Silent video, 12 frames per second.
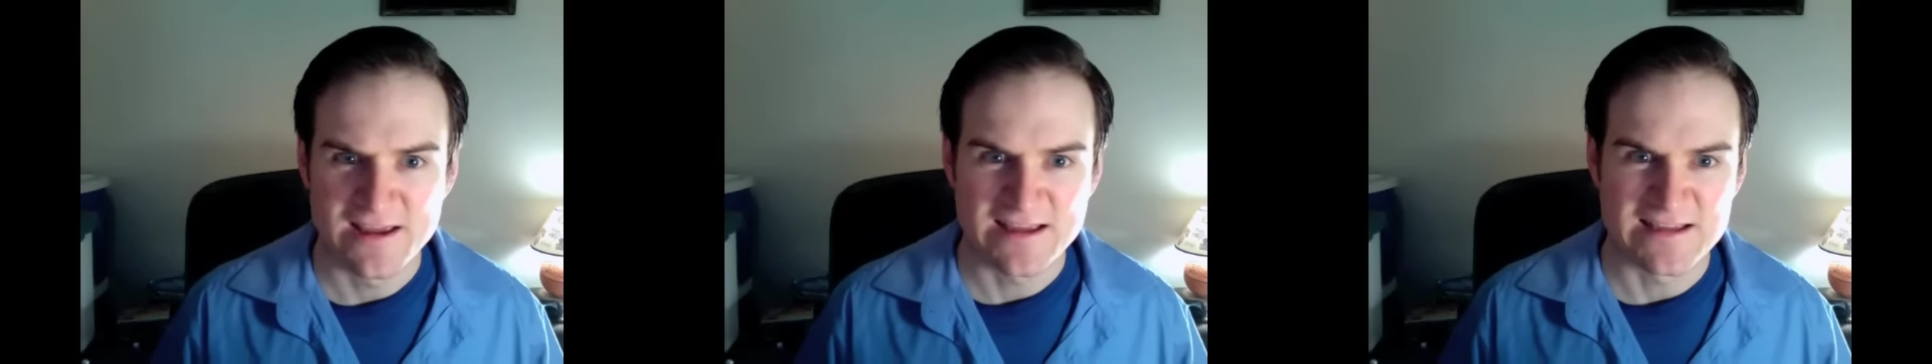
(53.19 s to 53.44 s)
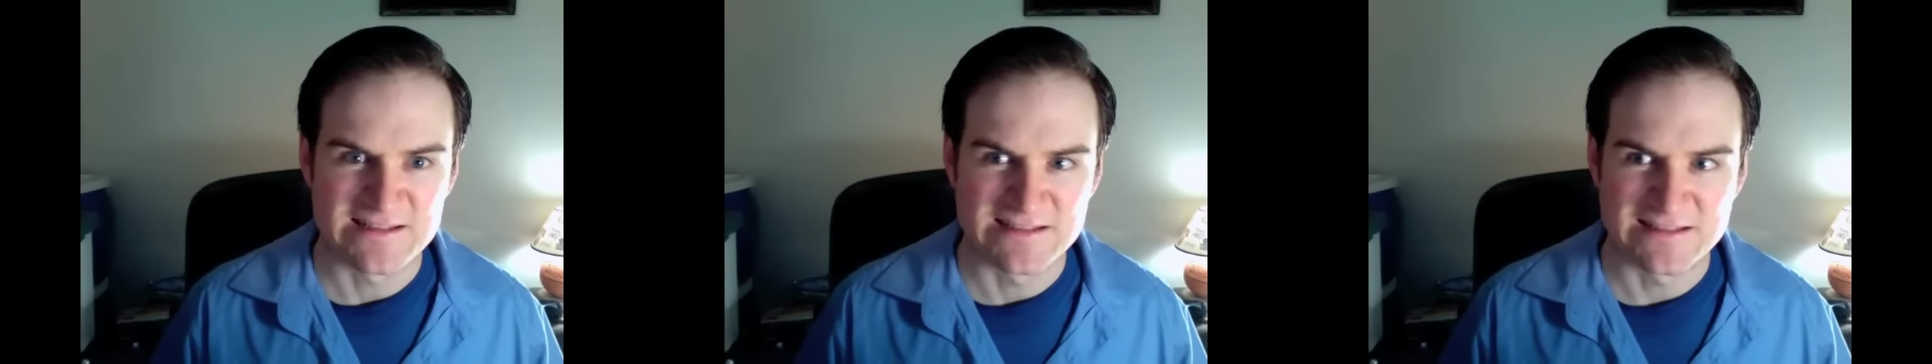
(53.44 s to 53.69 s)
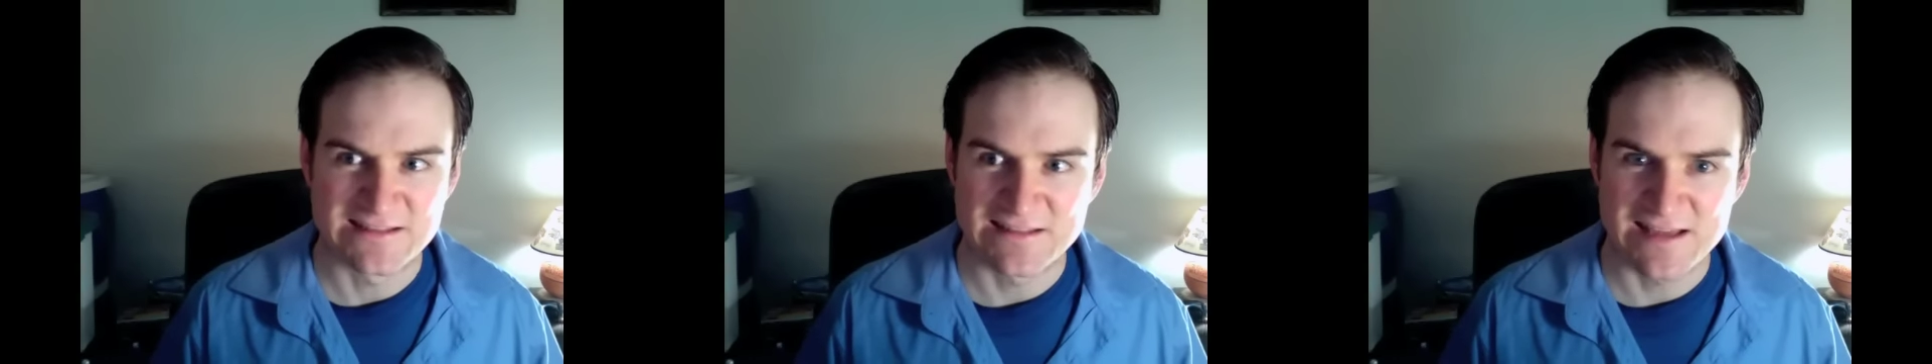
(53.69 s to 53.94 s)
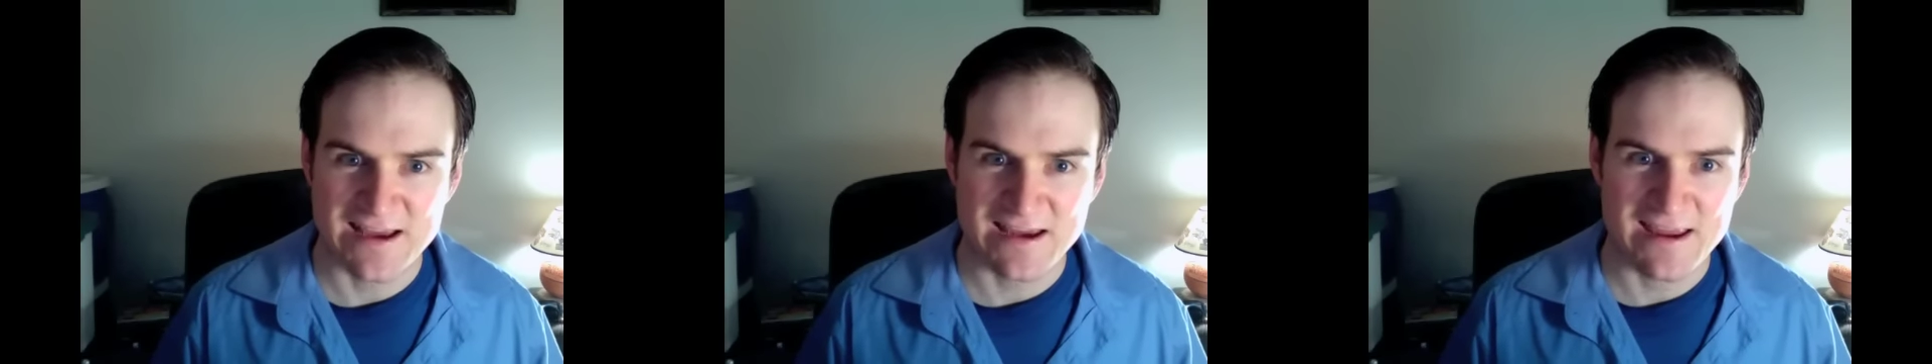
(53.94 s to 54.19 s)
He's
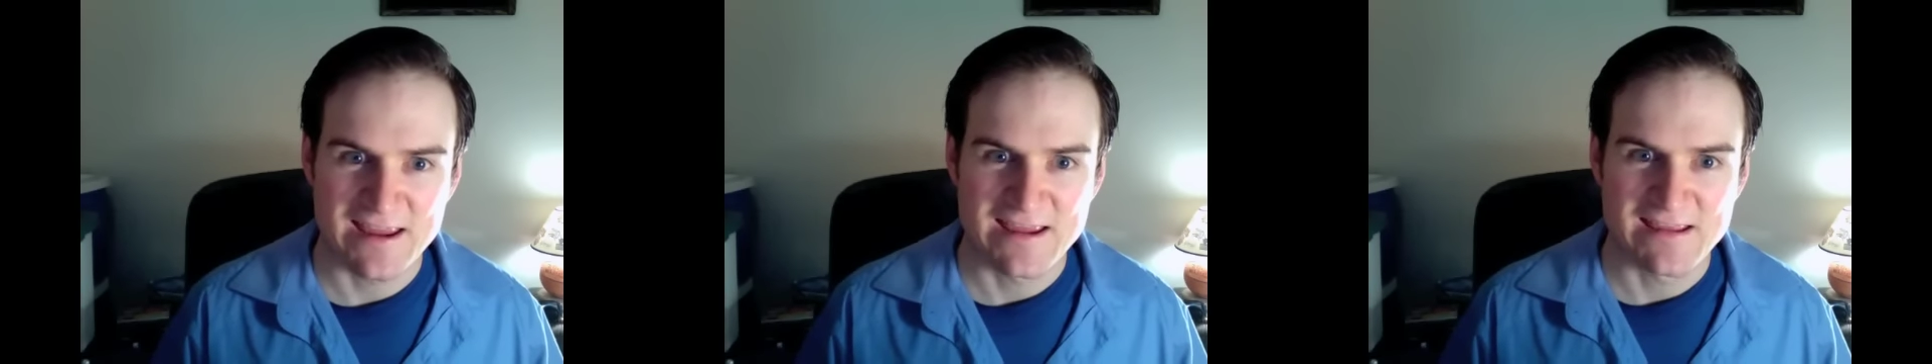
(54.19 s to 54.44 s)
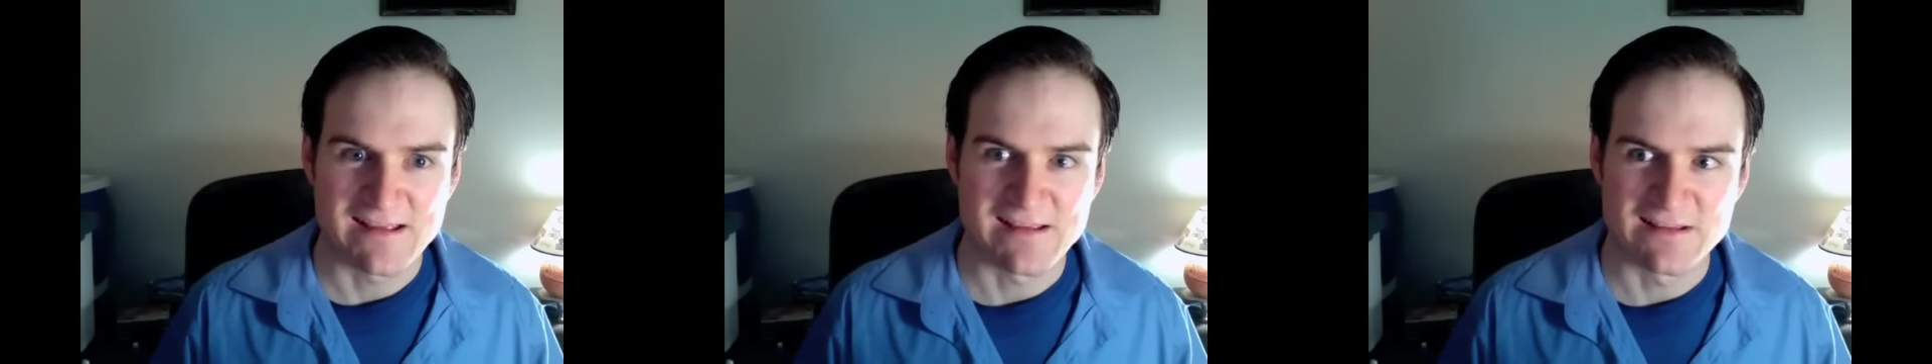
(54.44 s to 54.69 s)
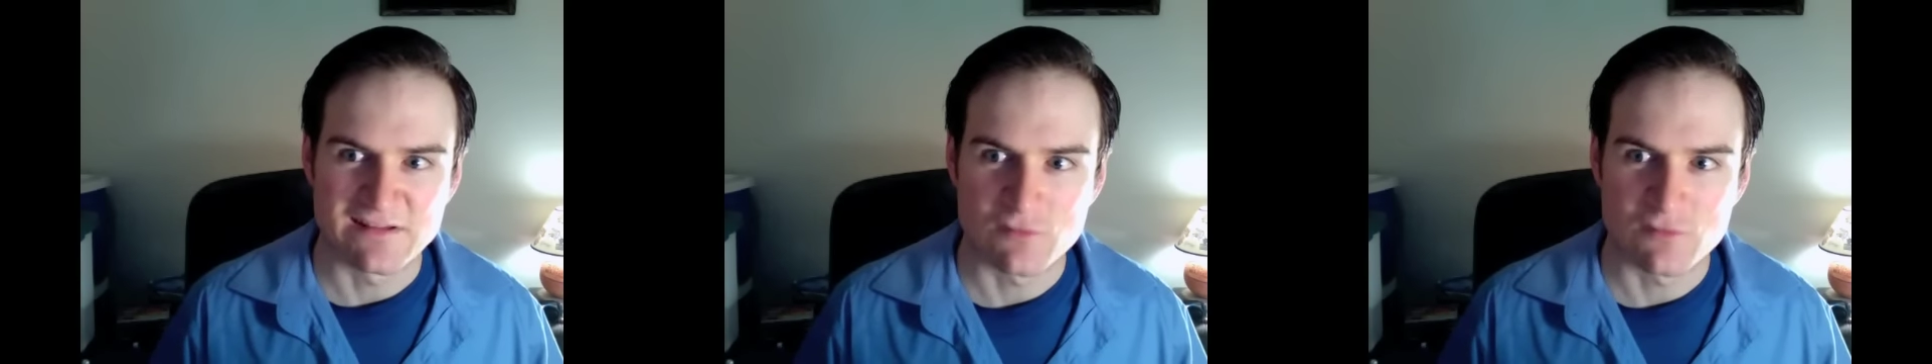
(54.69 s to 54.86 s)
sick, he's